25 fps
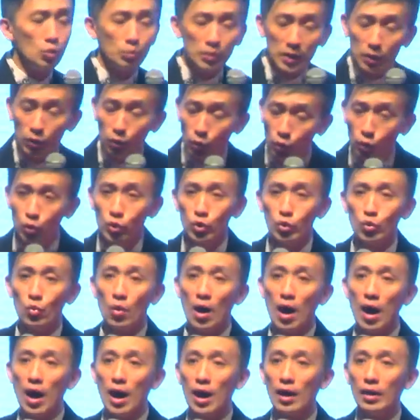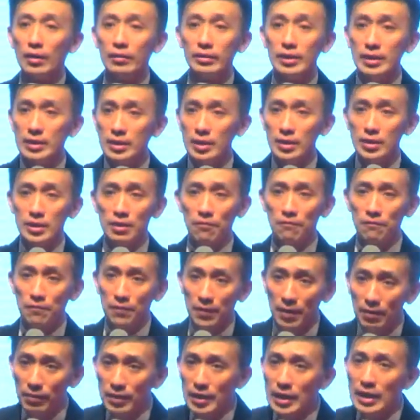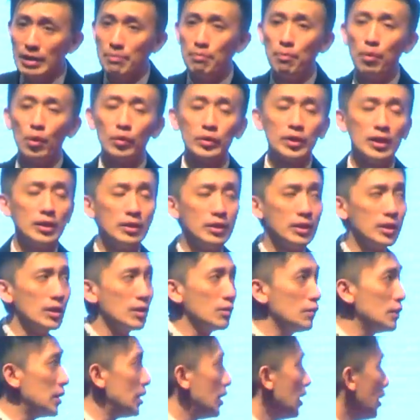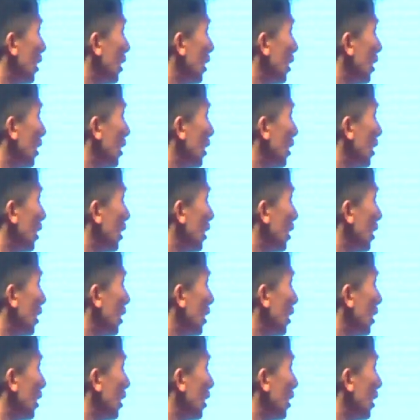to be who you are. This is a very important theory